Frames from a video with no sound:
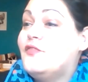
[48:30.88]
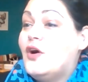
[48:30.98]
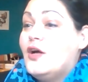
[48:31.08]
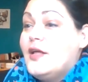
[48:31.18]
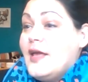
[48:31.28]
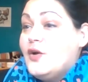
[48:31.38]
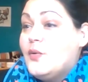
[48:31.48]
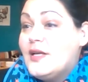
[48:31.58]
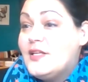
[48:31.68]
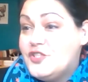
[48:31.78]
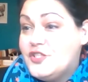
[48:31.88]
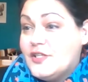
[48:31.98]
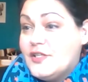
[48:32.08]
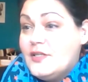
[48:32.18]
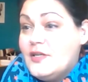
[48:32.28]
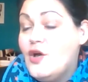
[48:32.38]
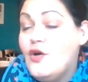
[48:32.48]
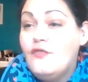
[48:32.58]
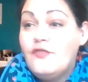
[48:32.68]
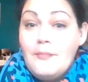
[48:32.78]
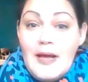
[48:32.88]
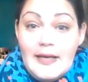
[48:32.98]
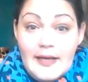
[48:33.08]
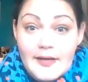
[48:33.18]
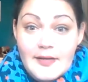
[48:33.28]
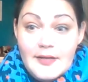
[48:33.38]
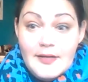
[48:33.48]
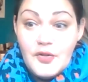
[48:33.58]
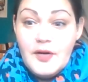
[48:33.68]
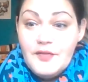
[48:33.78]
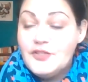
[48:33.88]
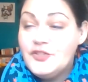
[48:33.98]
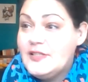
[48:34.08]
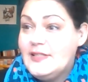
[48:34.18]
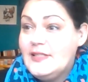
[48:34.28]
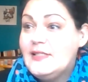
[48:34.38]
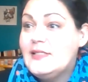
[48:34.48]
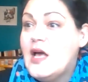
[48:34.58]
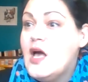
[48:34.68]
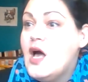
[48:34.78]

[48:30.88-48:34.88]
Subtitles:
got a question from Magan, another one of our trustees.